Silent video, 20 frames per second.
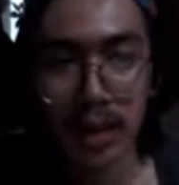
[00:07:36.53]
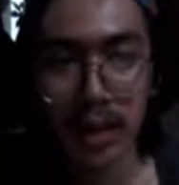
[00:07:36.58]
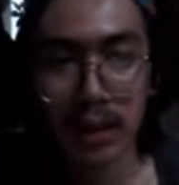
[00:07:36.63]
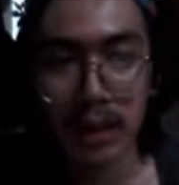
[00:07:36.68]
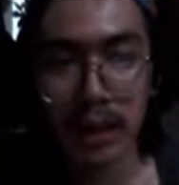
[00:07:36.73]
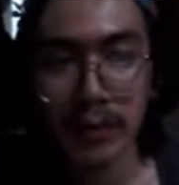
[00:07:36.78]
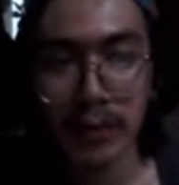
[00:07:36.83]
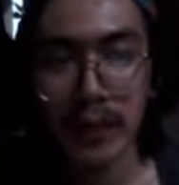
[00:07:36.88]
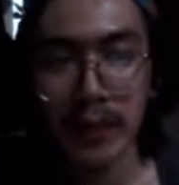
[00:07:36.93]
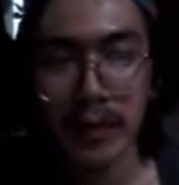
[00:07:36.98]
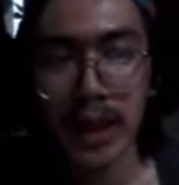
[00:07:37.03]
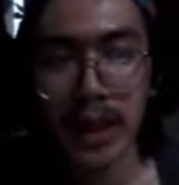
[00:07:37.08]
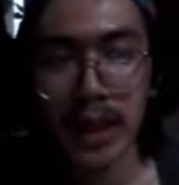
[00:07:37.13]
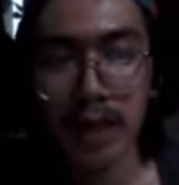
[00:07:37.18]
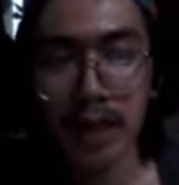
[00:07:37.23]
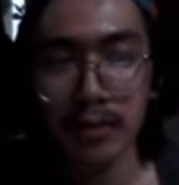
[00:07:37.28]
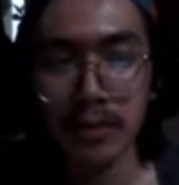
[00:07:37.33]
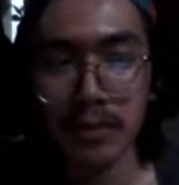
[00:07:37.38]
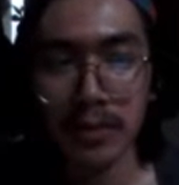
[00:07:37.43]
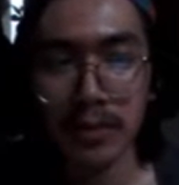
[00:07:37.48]
we will
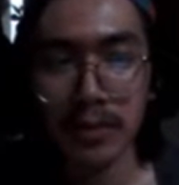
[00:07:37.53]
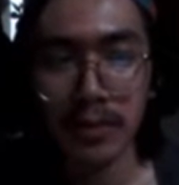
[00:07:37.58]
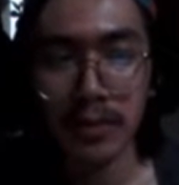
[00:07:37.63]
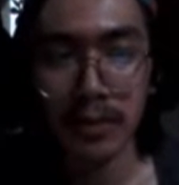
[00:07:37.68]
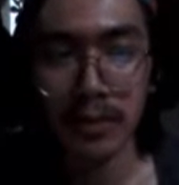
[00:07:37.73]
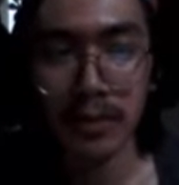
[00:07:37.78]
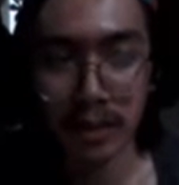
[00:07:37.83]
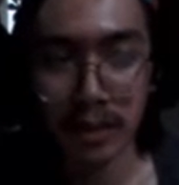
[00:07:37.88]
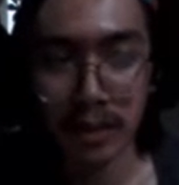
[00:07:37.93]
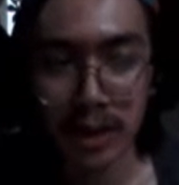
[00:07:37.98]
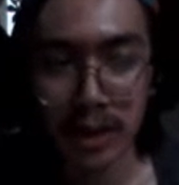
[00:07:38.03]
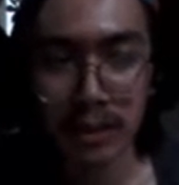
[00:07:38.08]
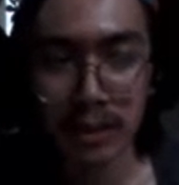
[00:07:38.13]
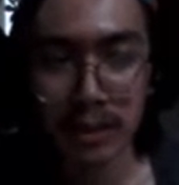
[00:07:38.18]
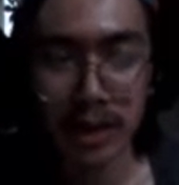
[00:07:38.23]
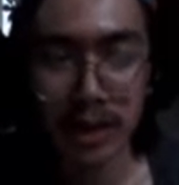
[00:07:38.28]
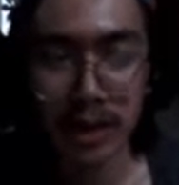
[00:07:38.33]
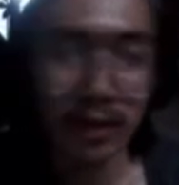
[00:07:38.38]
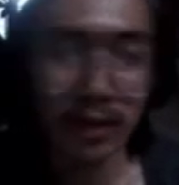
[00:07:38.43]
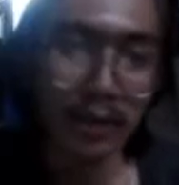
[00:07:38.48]
output false.
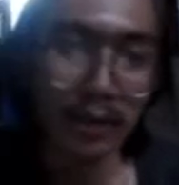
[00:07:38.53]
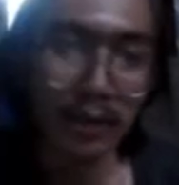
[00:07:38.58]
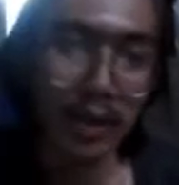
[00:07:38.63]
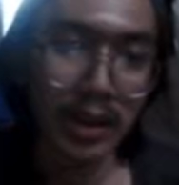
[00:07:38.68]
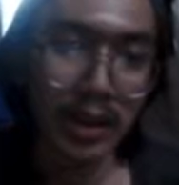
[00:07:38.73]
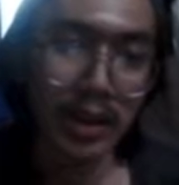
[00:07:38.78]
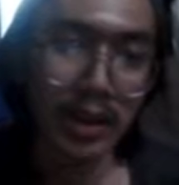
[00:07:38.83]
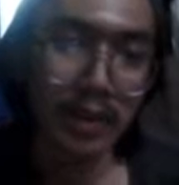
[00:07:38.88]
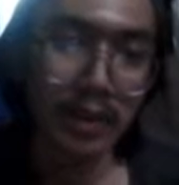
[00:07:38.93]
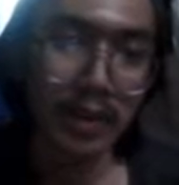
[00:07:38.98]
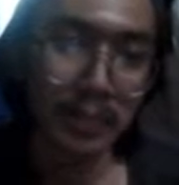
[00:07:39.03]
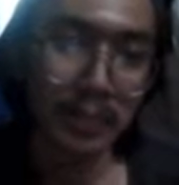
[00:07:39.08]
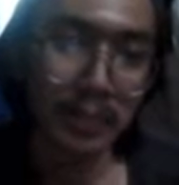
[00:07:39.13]
But if the